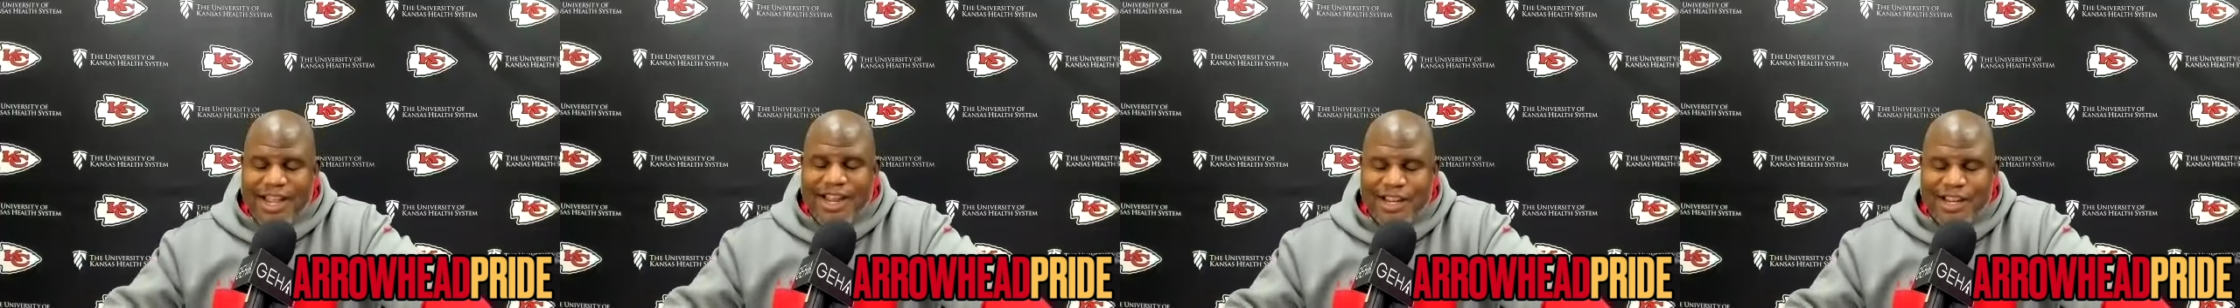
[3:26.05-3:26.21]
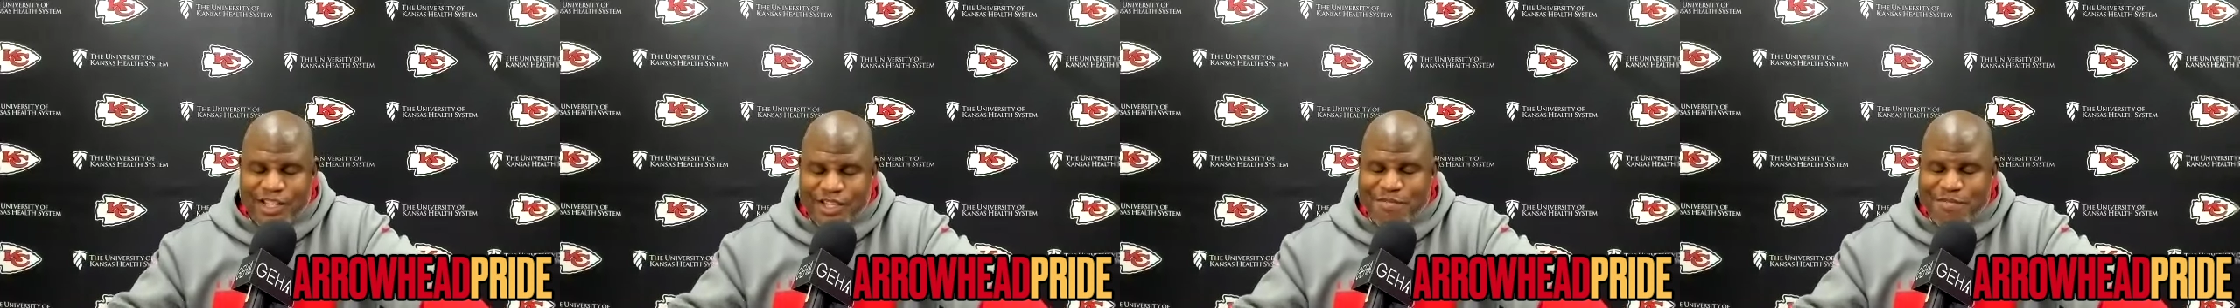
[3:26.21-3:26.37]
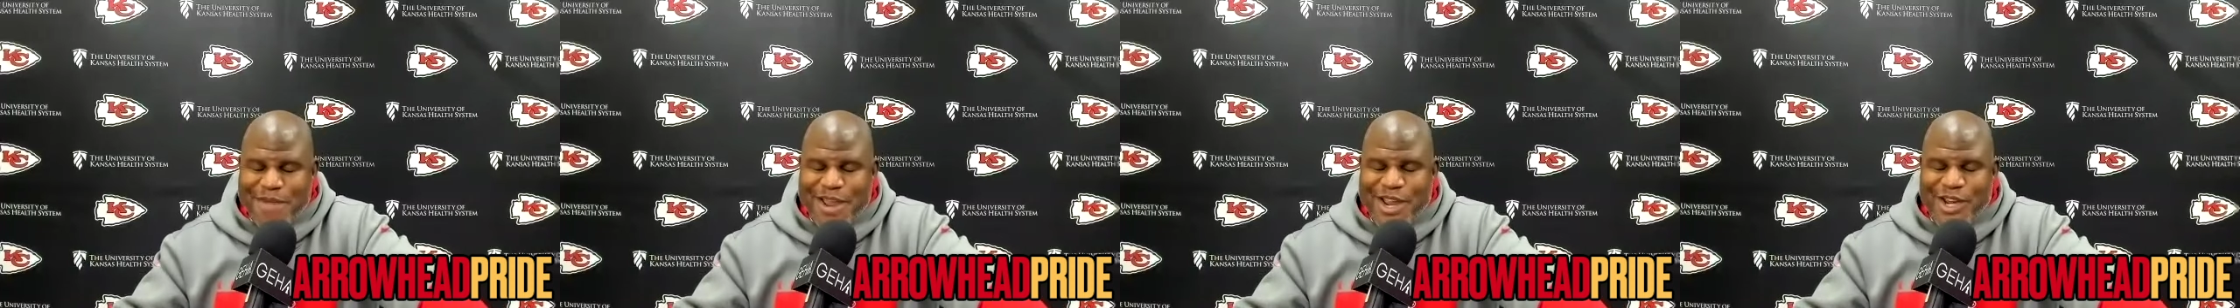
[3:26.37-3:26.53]

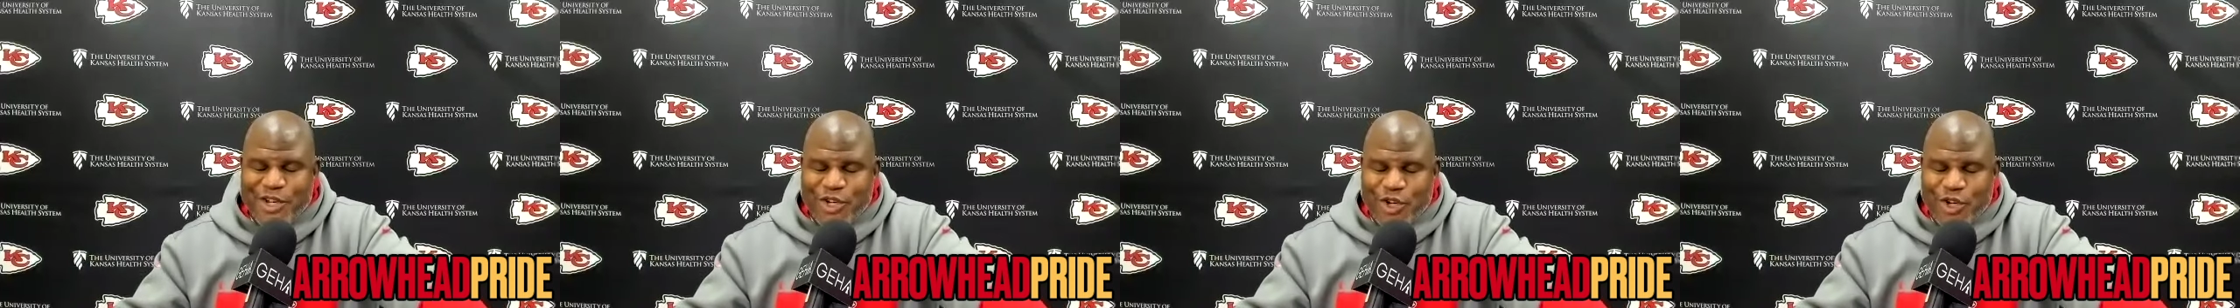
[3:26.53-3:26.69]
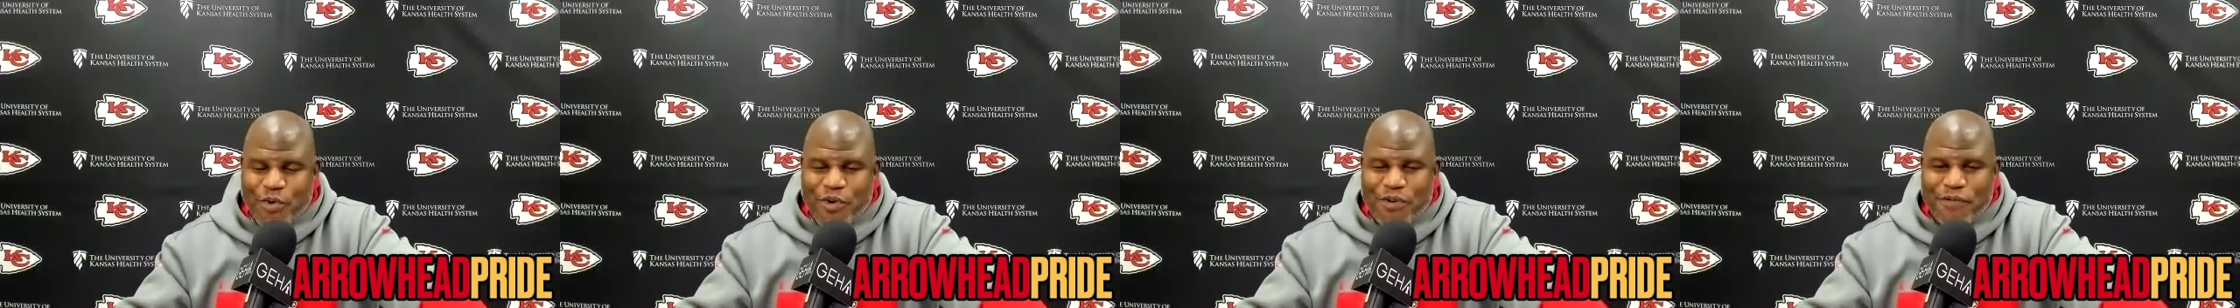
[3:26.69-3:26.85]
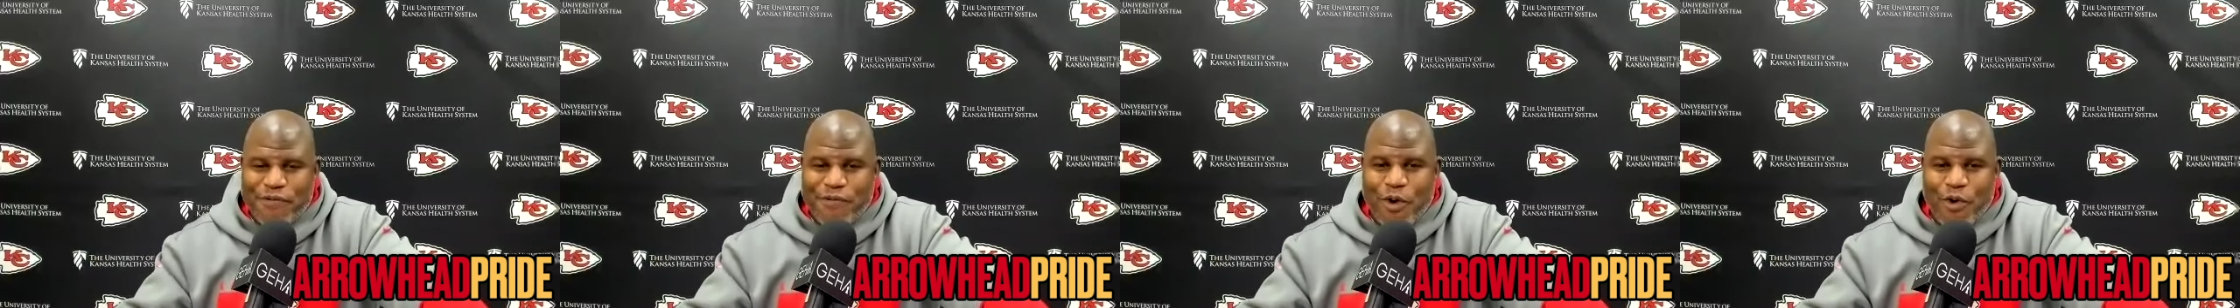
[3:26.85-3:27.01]
let's make sure
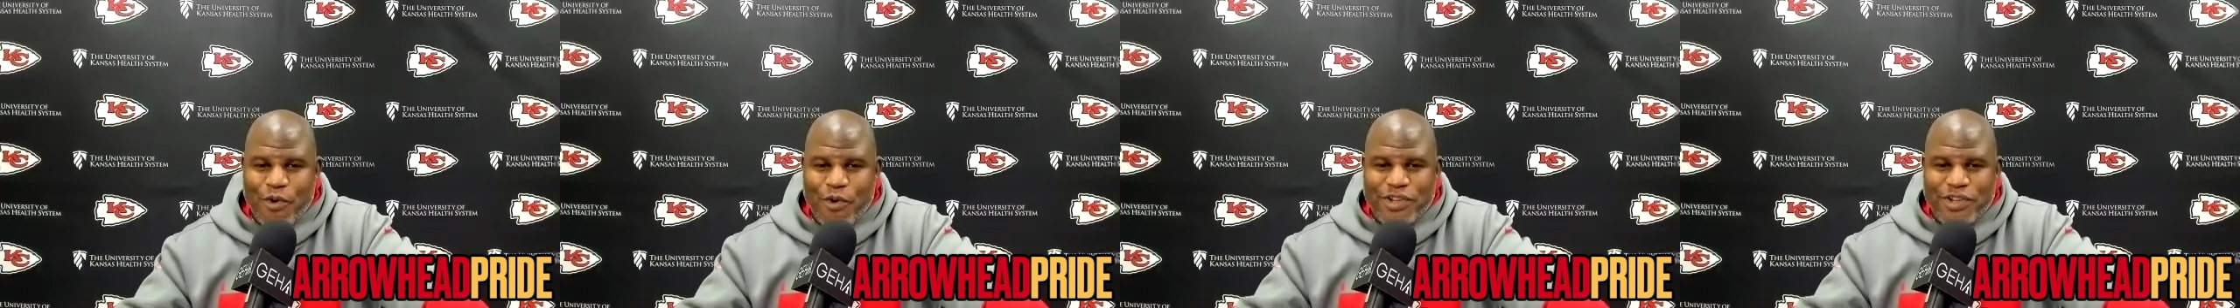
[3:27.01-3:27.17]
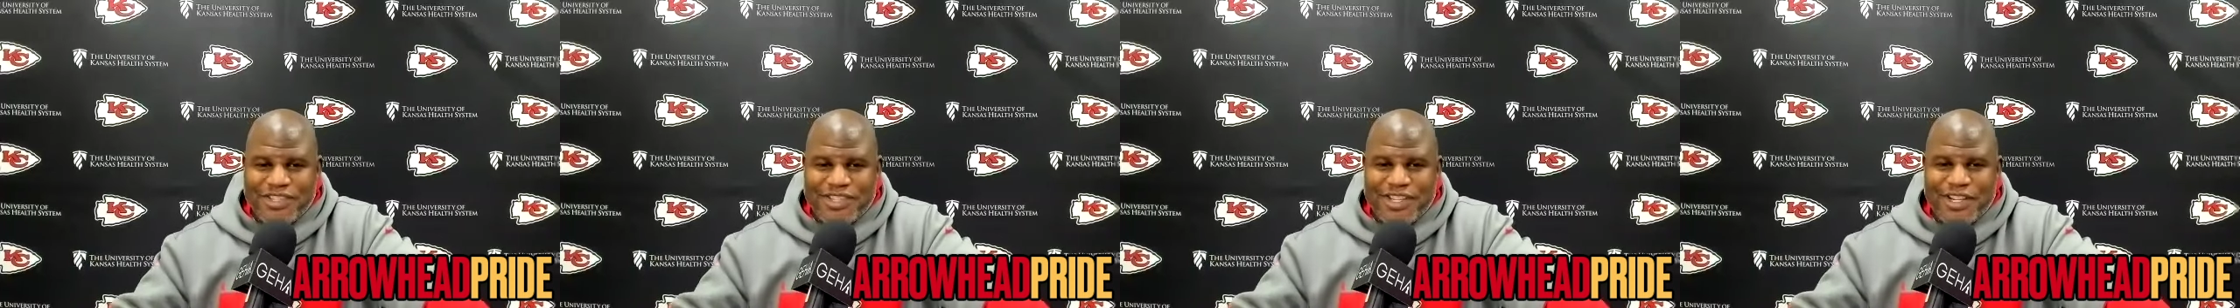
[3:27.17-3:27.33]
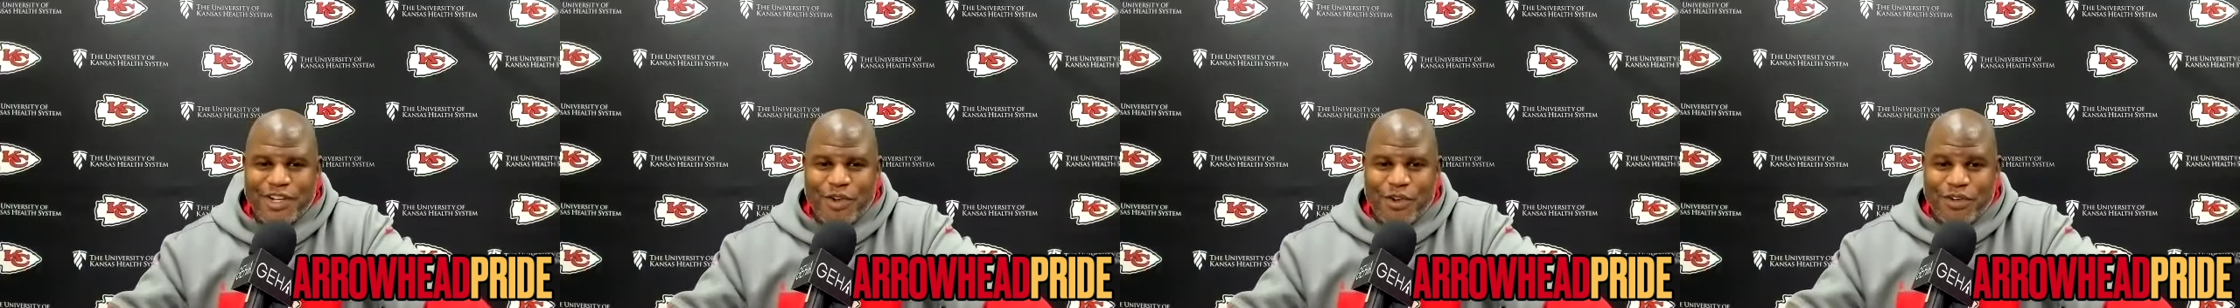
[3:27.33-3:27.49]
we're
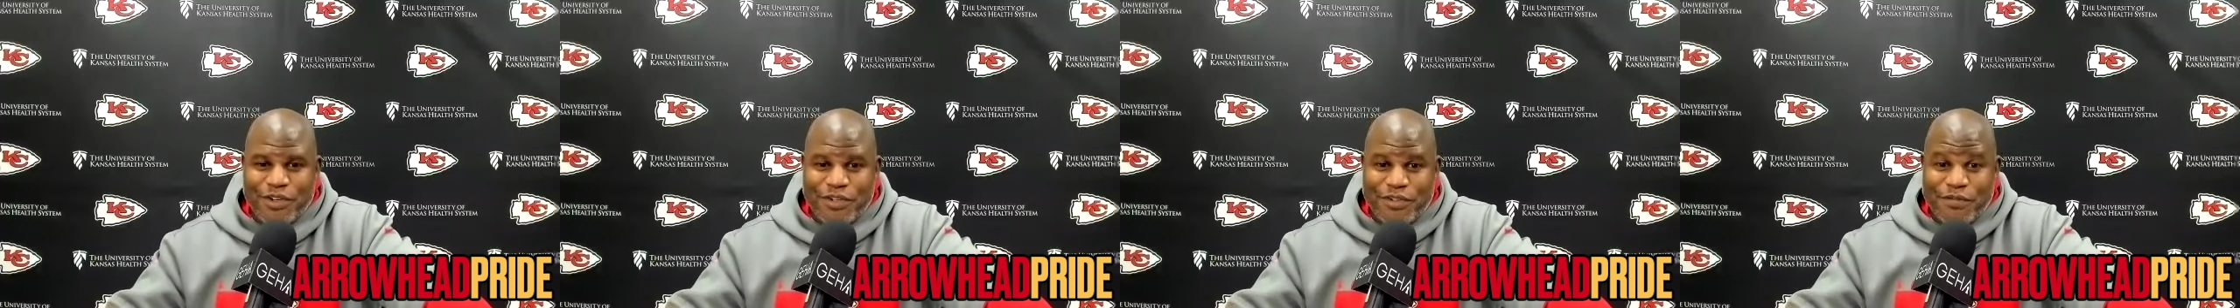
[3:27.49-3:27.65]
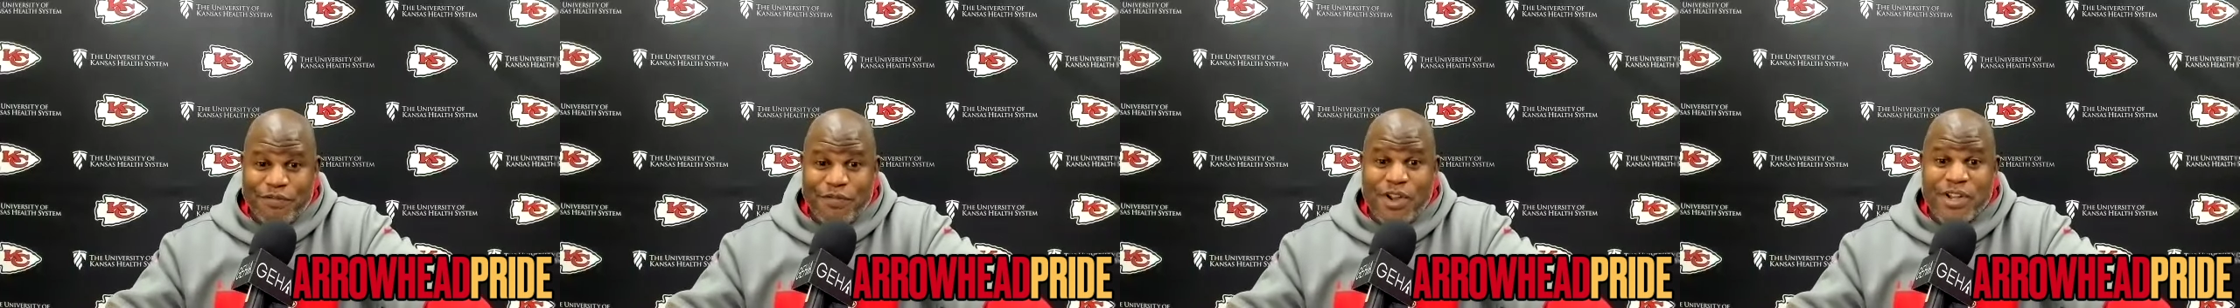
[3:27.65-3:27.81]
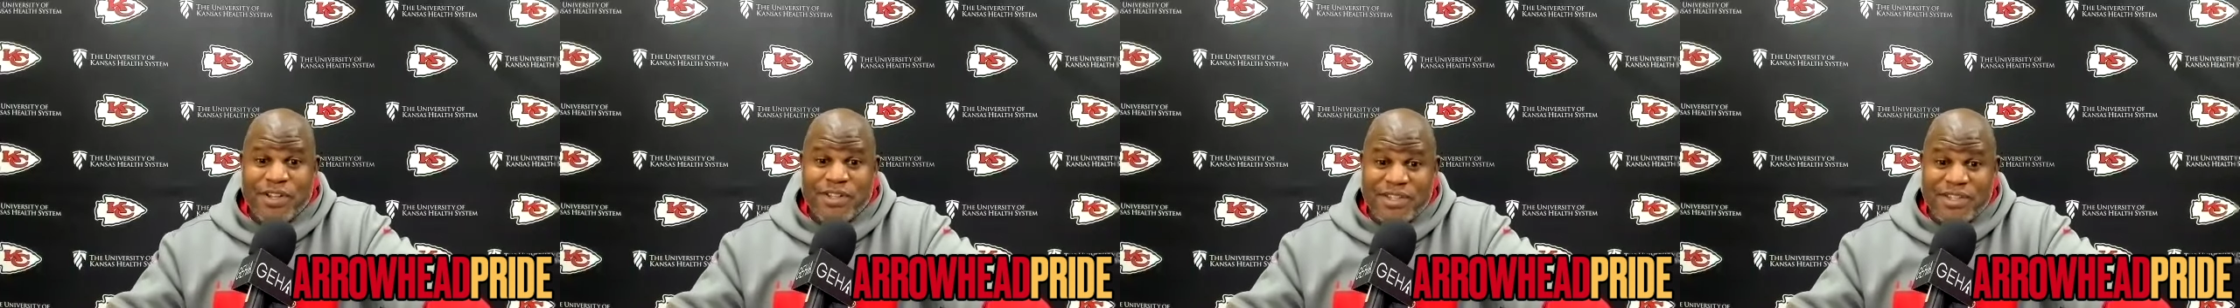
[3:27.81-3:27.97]
focusing on this
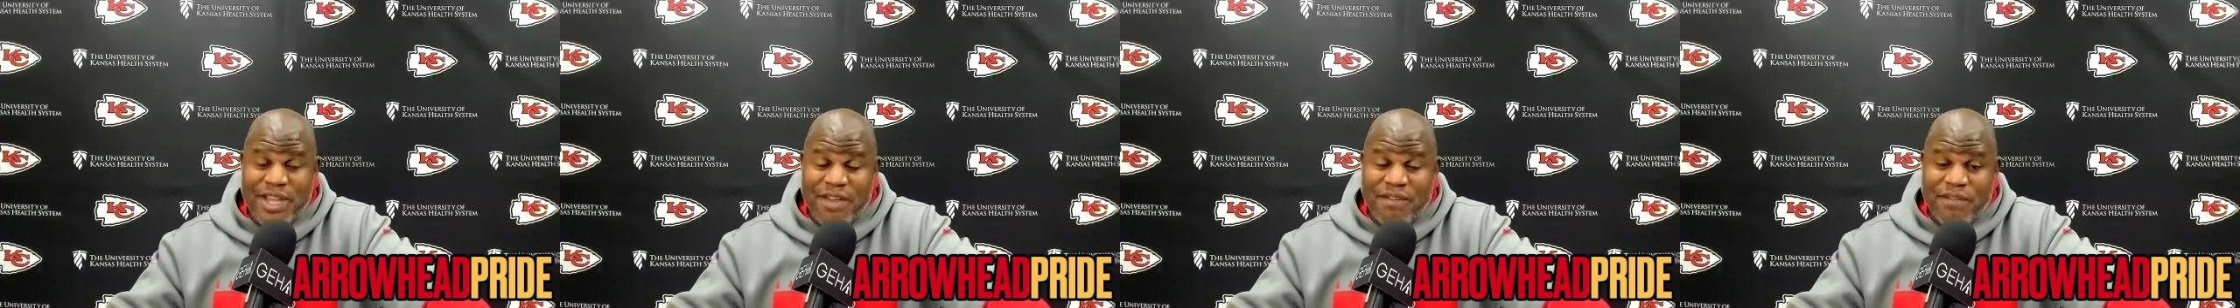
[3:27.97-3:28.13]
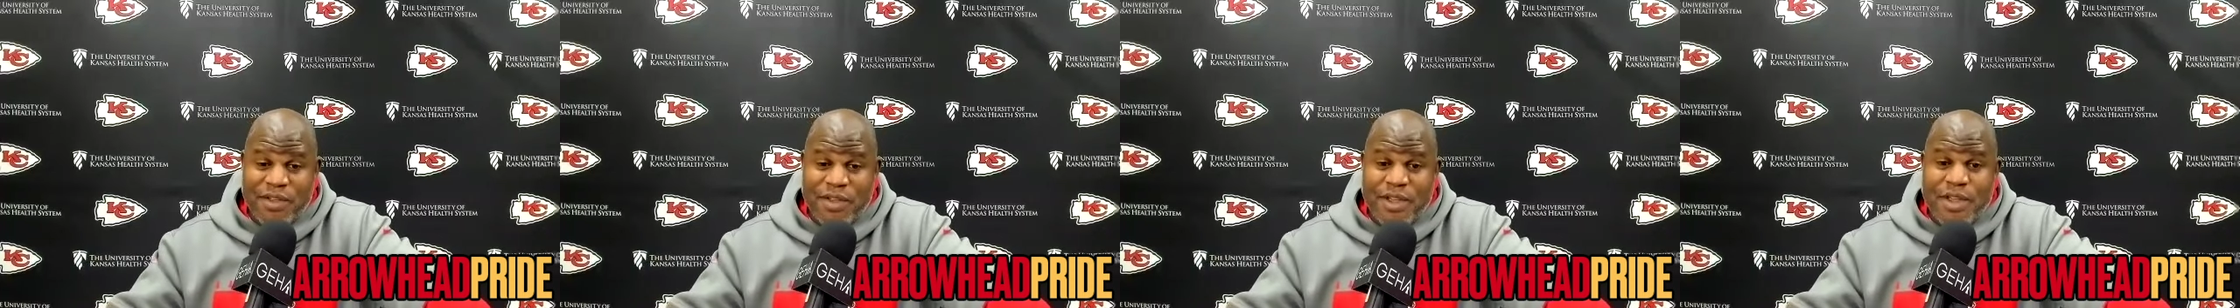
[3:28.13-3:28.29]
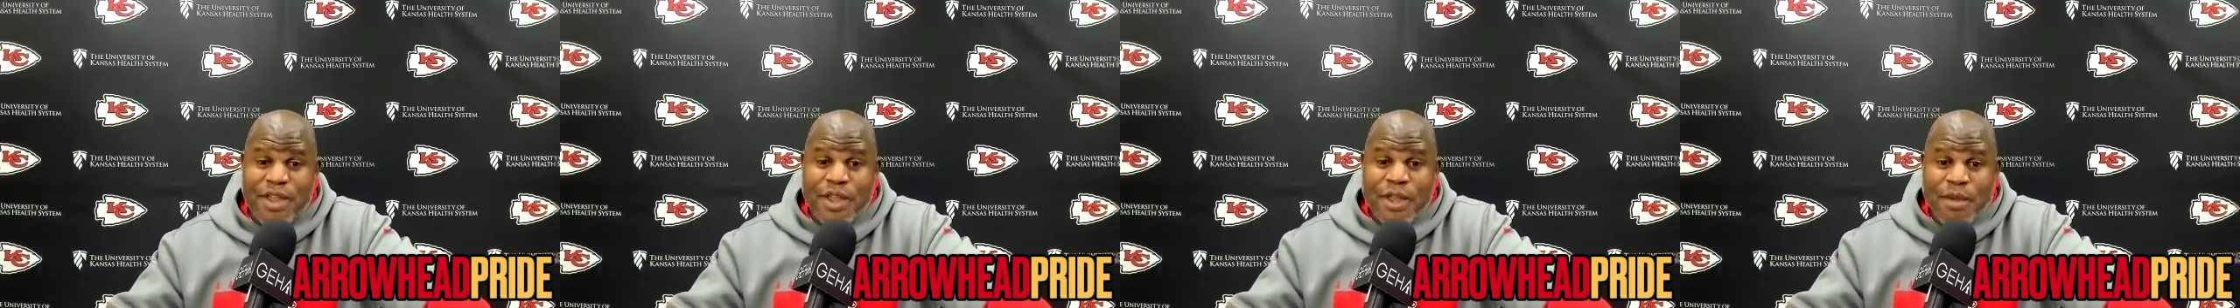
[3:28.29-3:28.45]
front seven